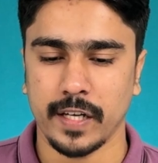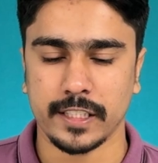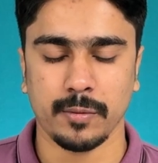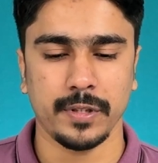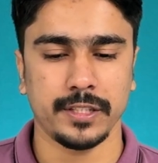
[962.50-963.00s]

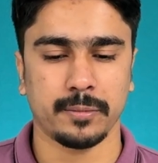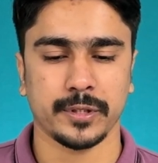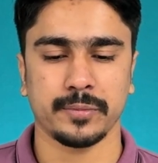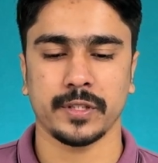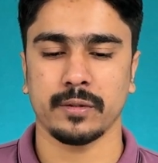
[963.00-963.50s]
flexible
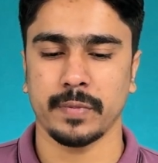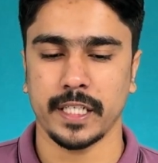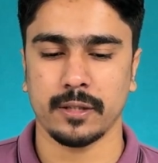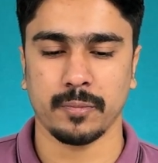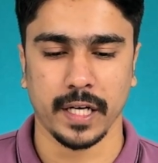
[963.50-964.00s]

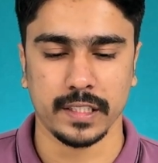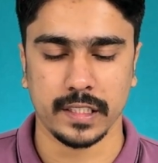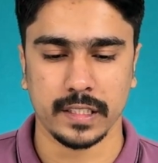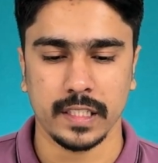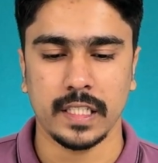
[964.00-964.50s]
subscription-based
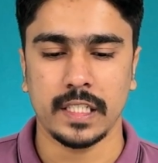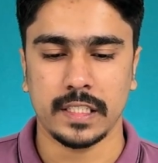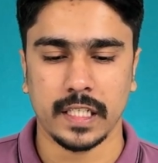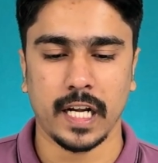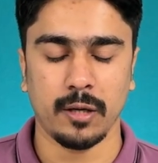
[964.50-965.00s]
pricing,
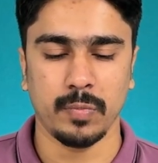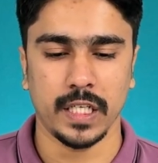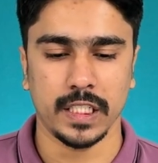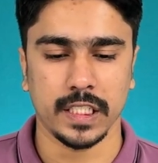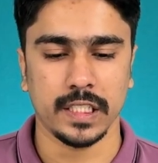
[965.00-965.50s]

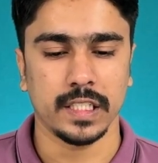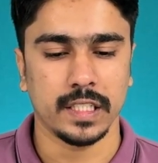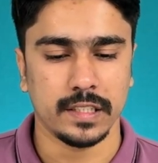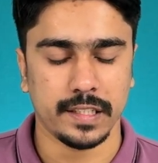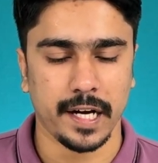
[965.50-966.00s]
reliability,
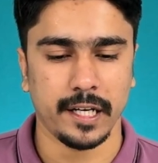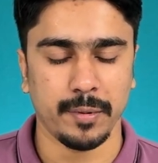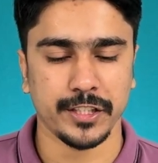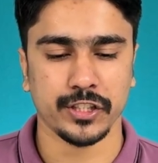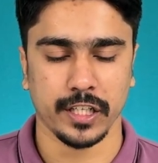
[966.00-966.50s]

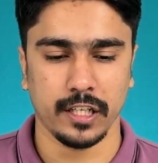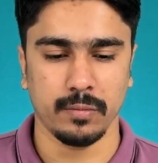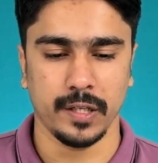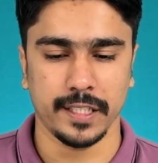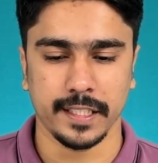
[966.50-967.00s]
dynamic
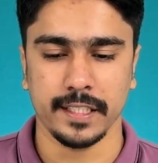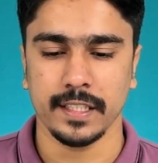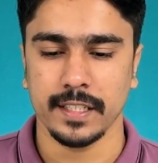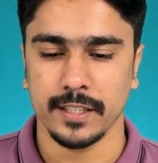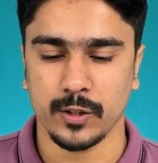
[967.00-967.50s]
scalability,
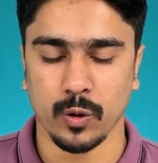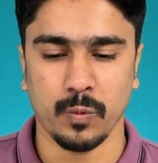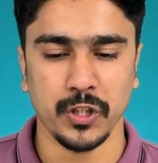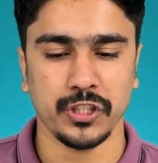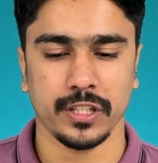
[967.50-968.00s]

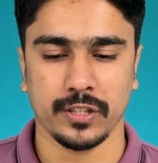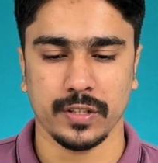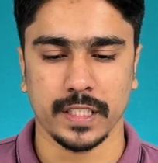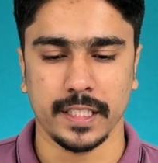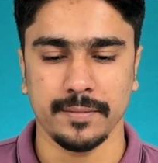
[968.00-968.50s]
robust
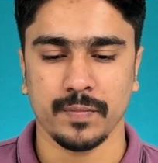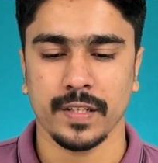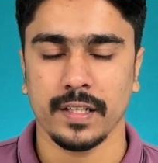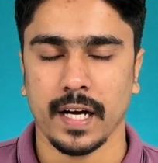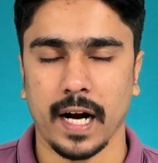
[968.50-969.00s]
security,
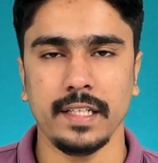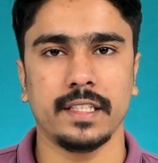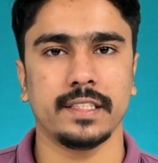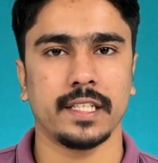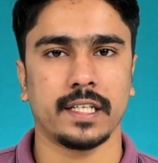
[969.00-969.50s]
and
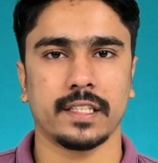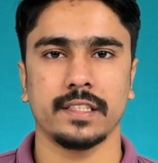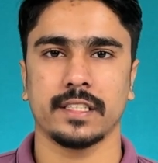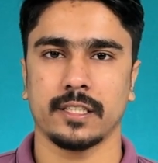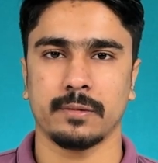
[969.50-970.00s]
disaster
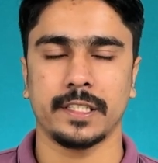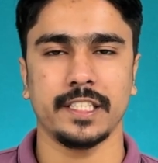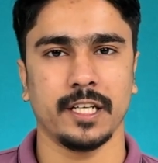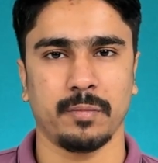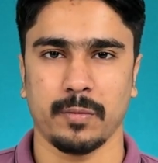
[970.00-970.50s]
recovery
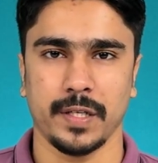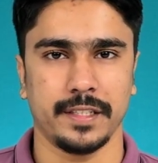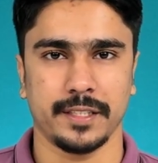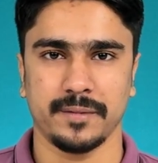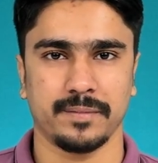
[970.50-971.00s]

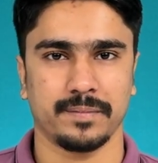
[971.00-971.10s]
capability.